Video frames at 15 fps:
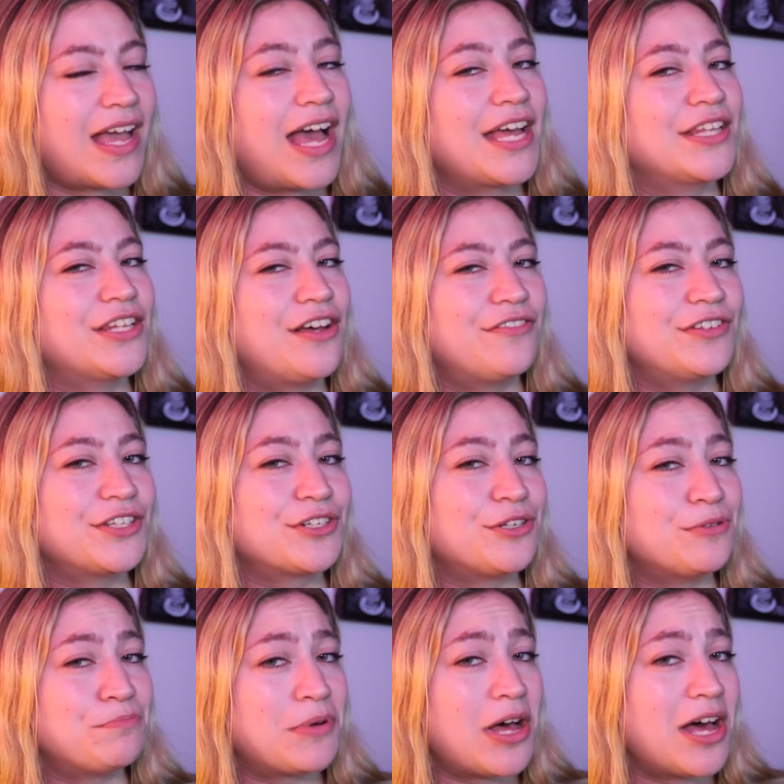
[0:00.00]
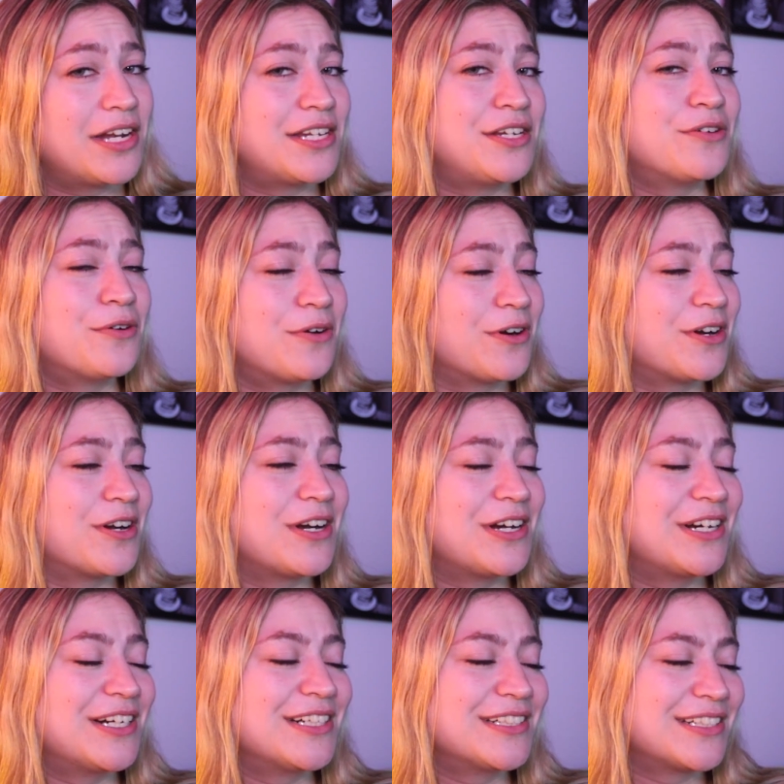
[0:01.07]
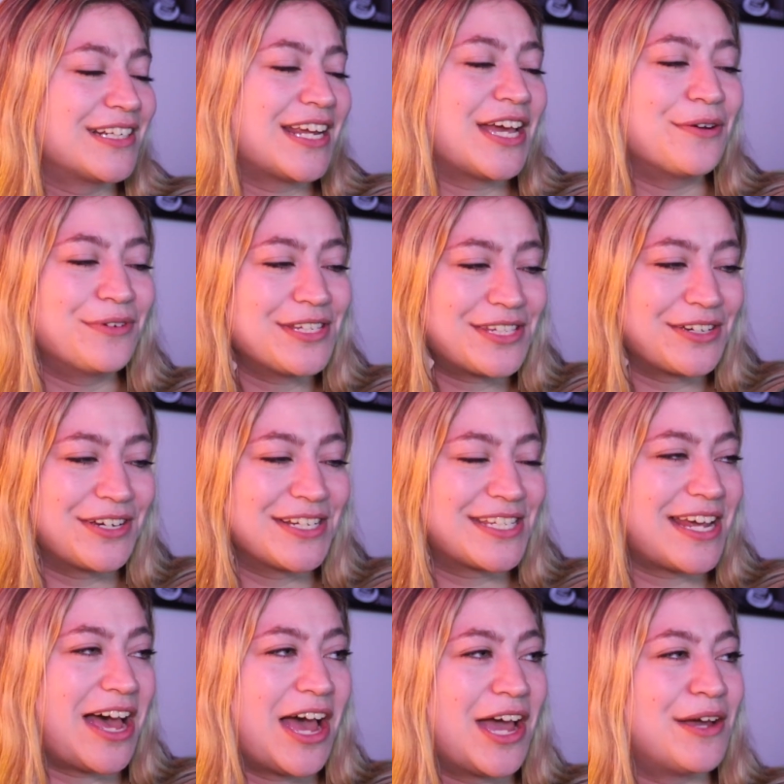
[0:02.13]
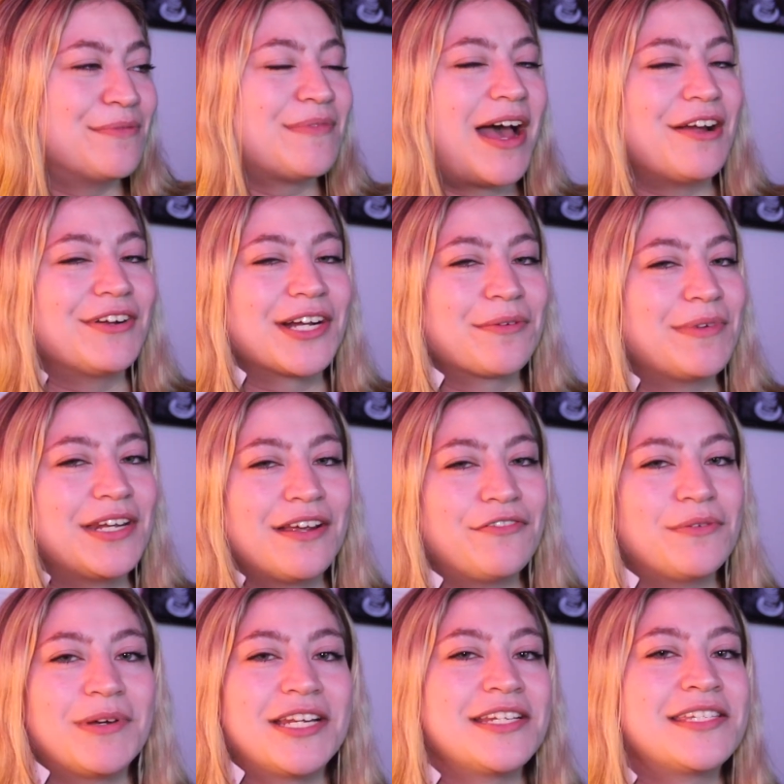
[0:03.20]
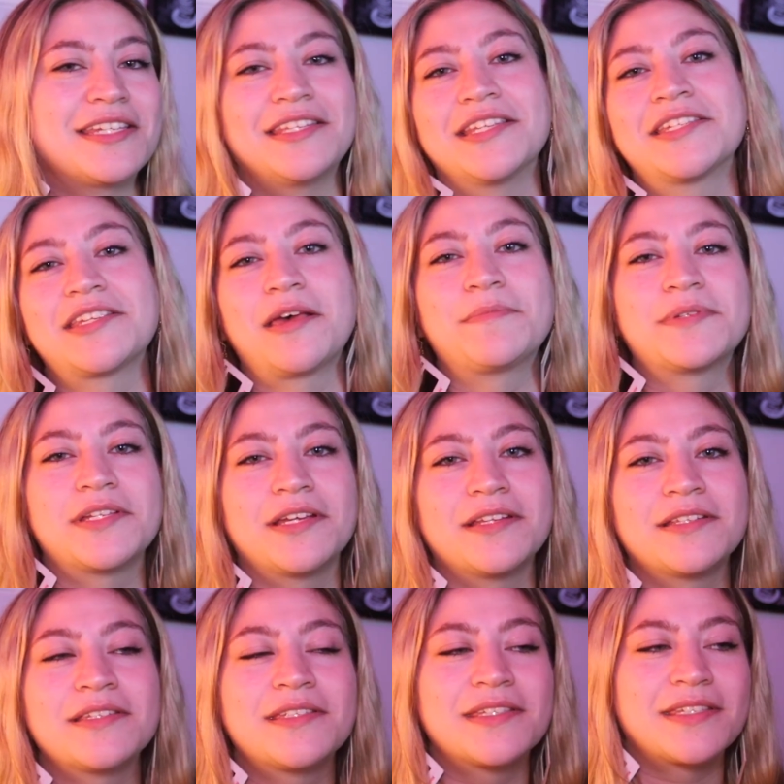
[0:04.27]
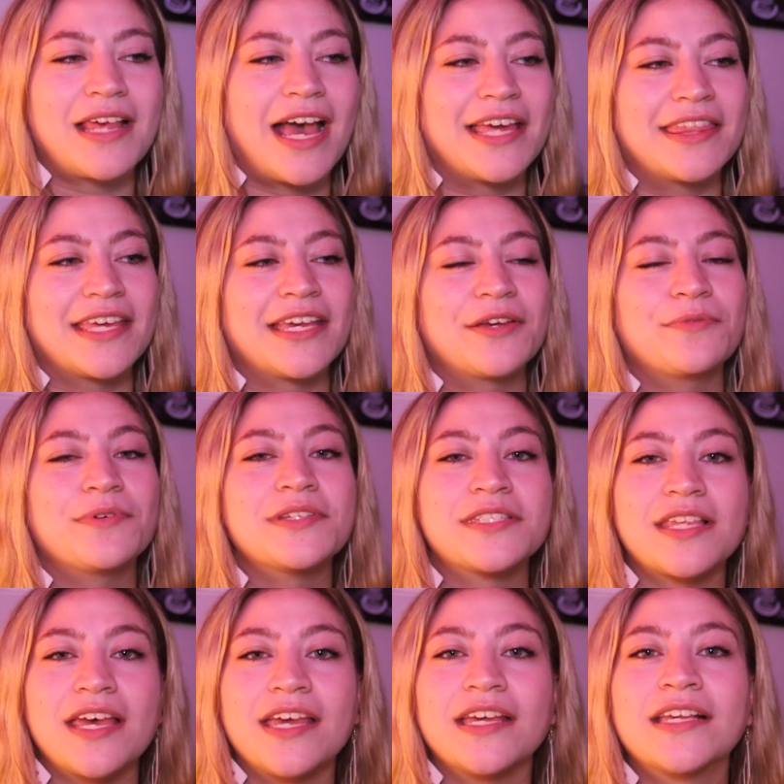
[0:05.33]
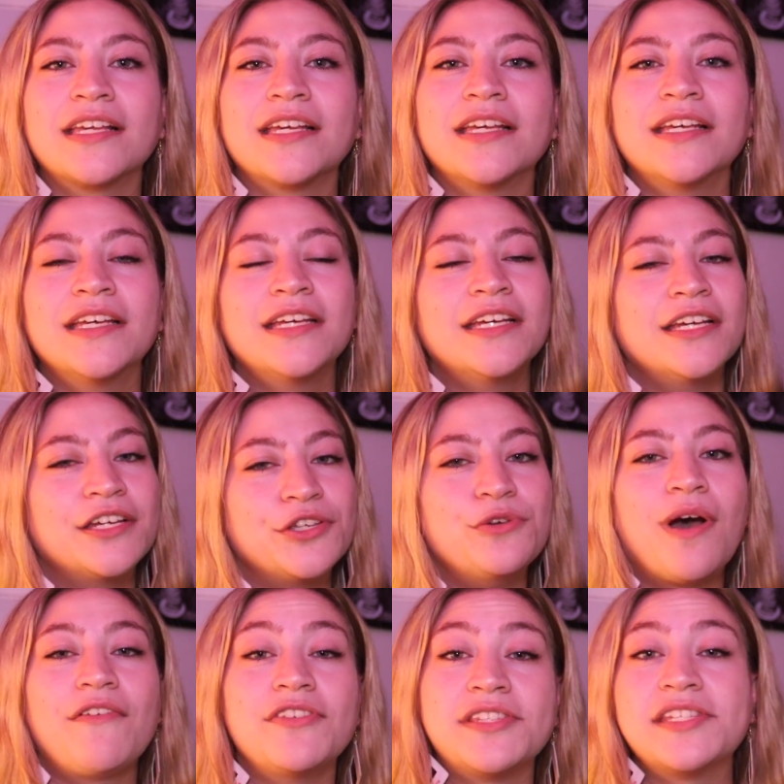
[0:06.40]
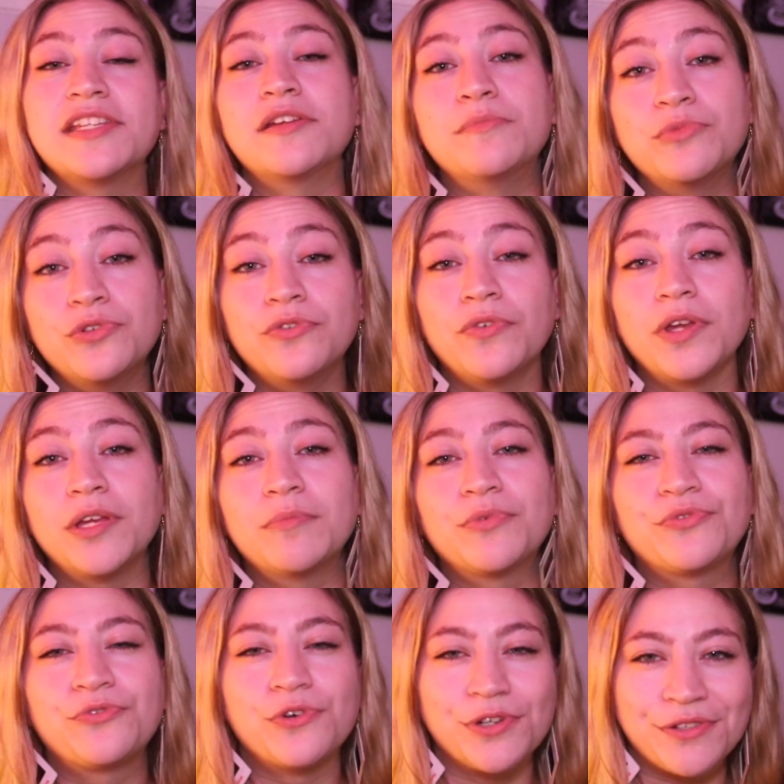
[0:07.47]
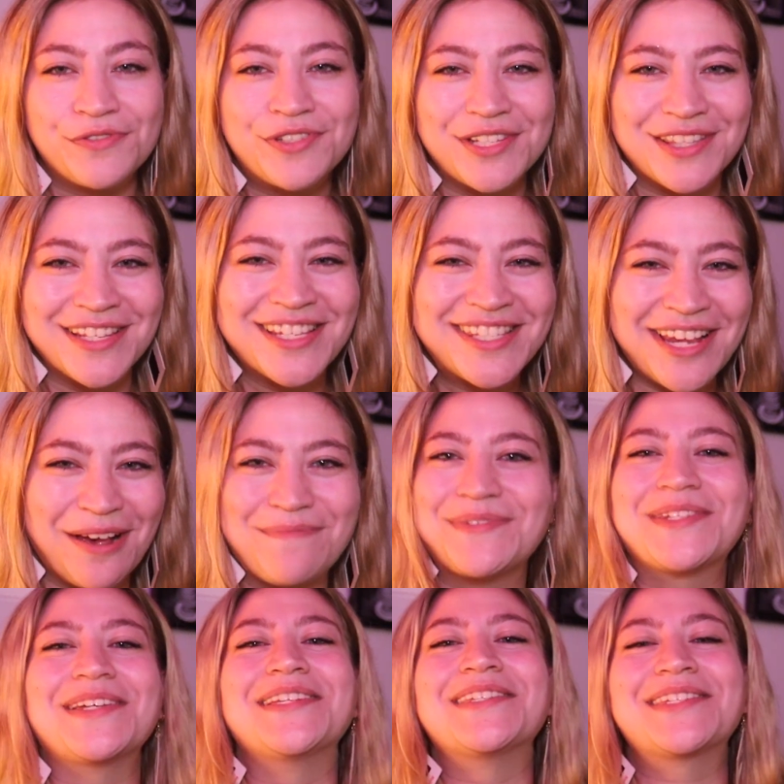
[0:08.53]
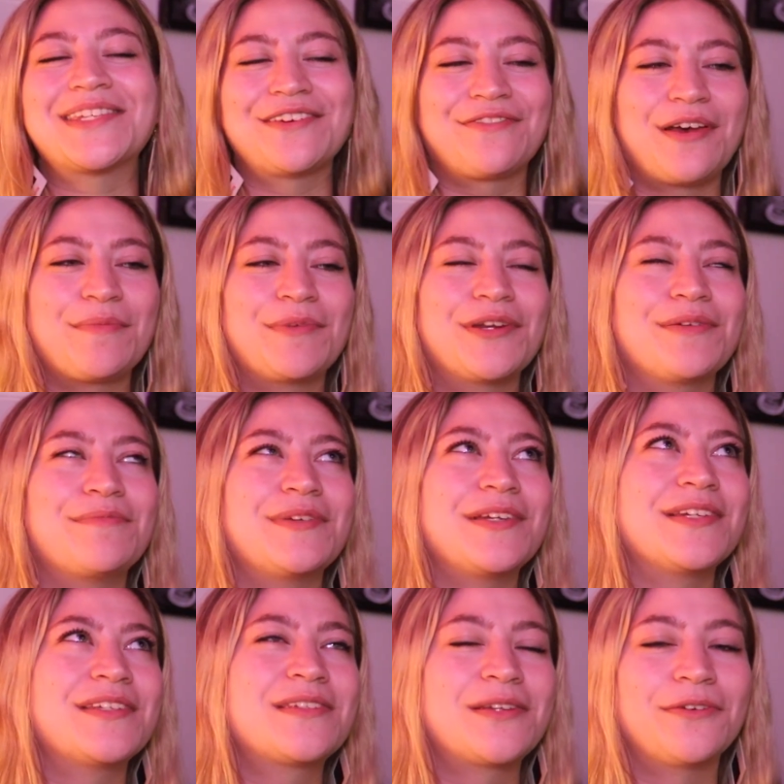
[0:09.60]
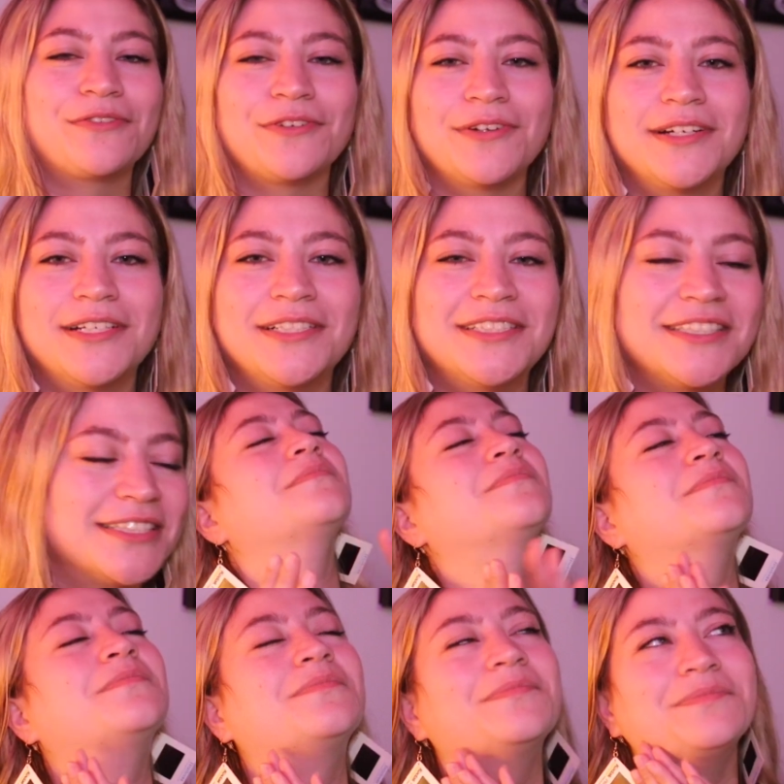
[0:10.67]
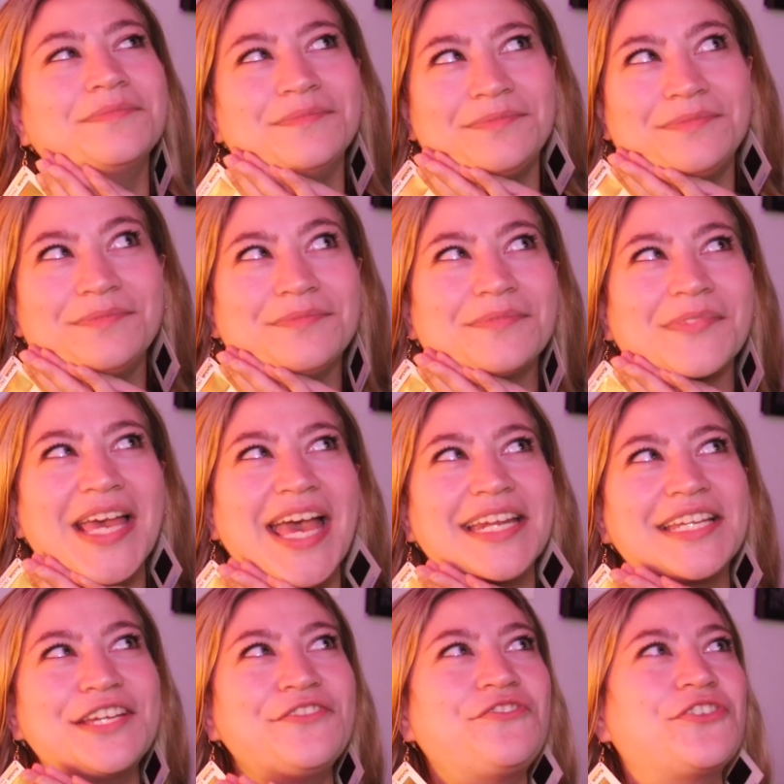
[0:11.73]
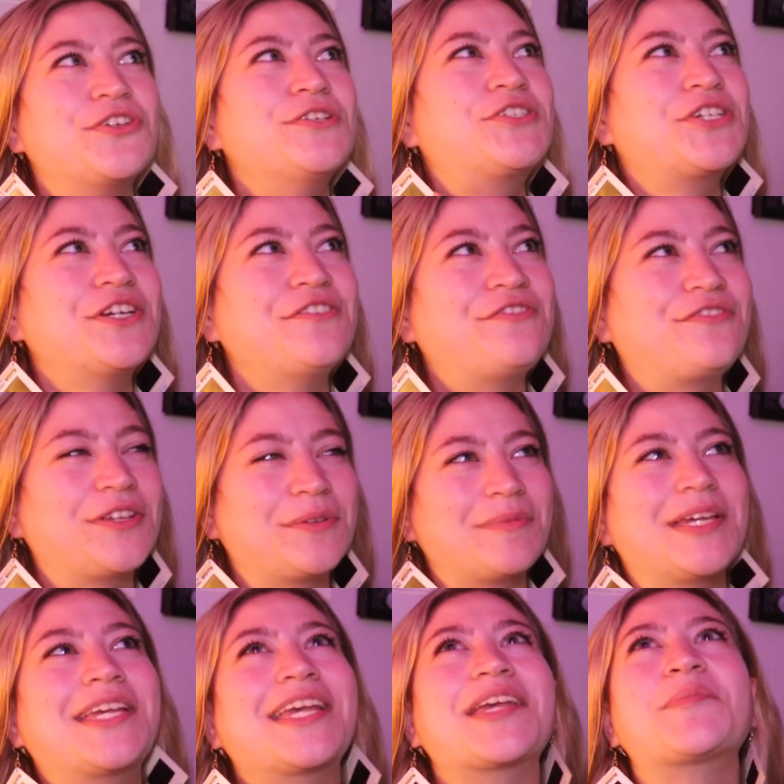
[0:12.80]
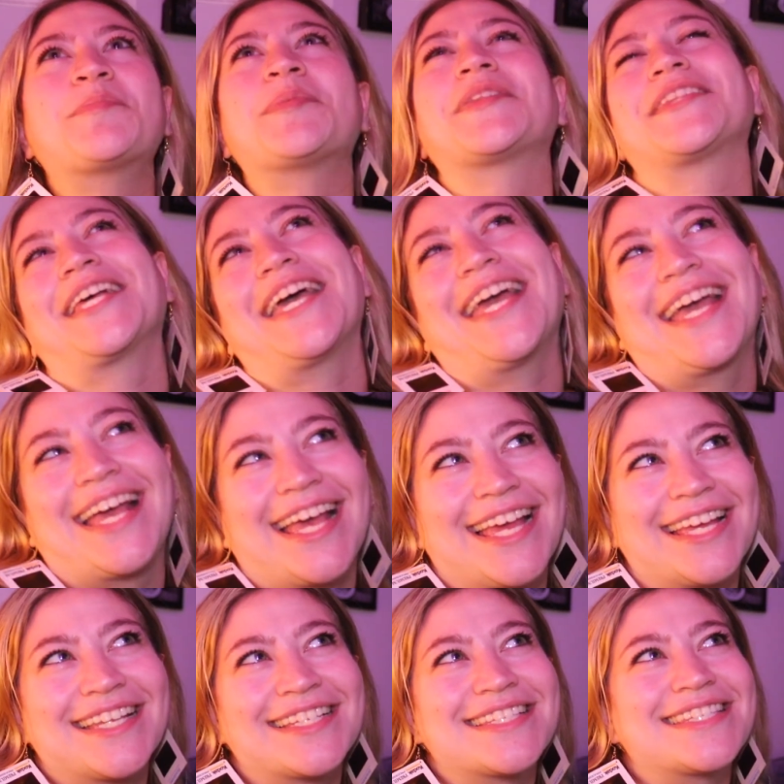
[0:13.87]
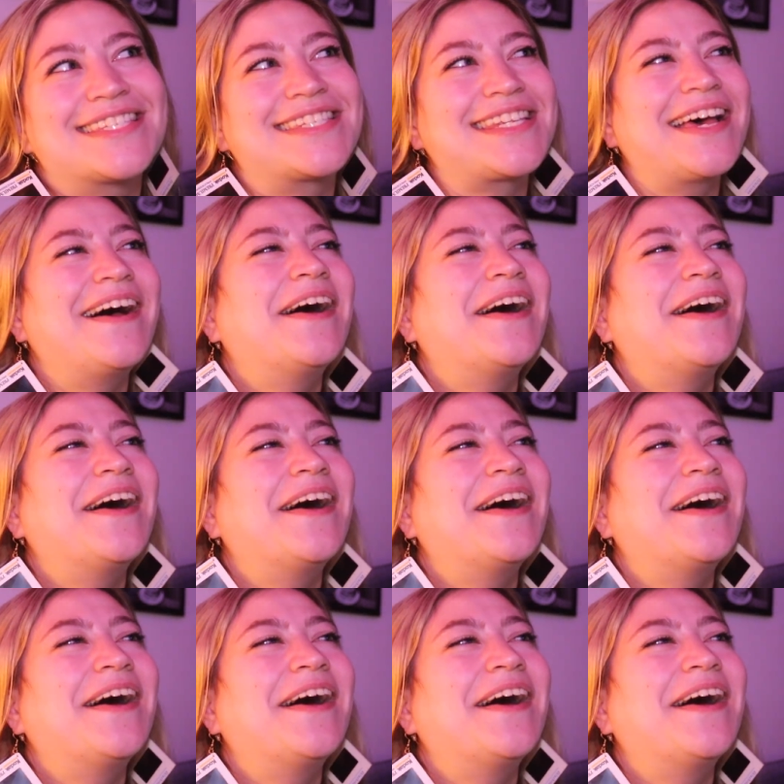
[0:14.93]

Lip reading: I love a little body horror. It was a good time. I recommend everybody see The Substance. I think it was like, you haven't seen a movie before you've seen The Substance, if I'm gonna be so for real. Any future filmmaking plans?